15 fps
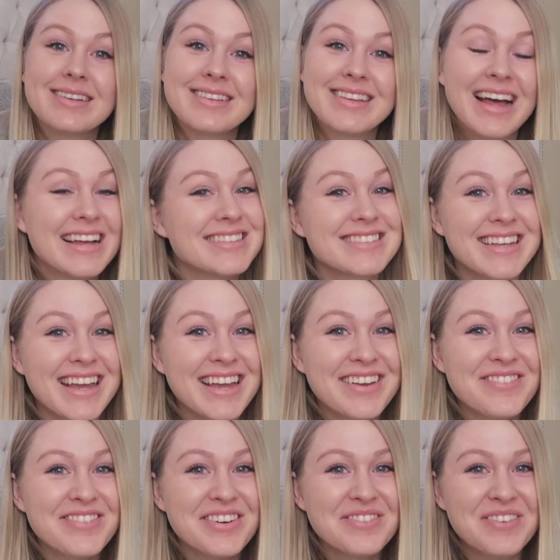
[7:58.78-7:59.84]
That's
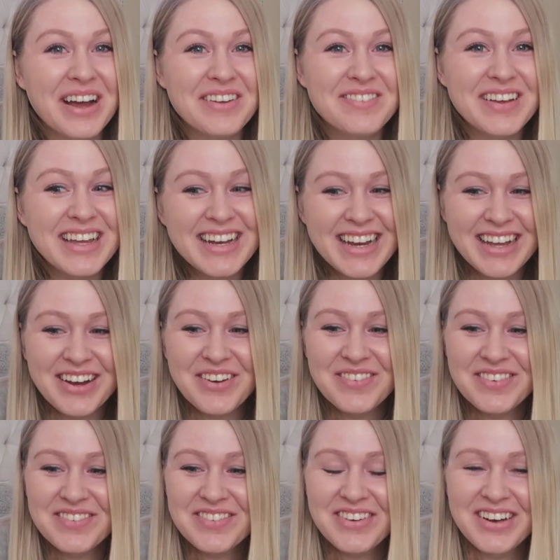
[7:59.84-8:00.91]
it for my video
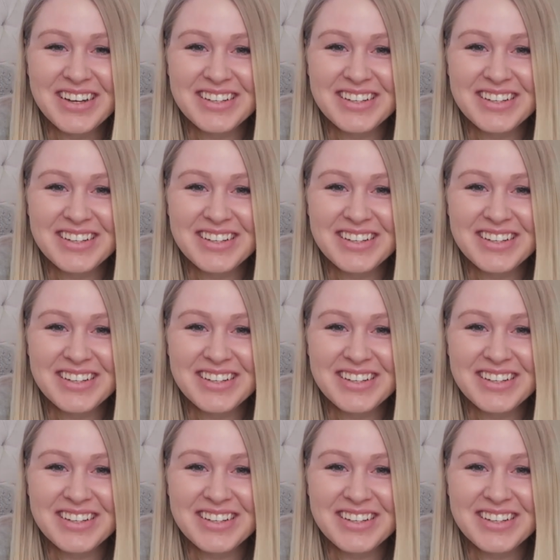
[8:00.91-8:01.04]
before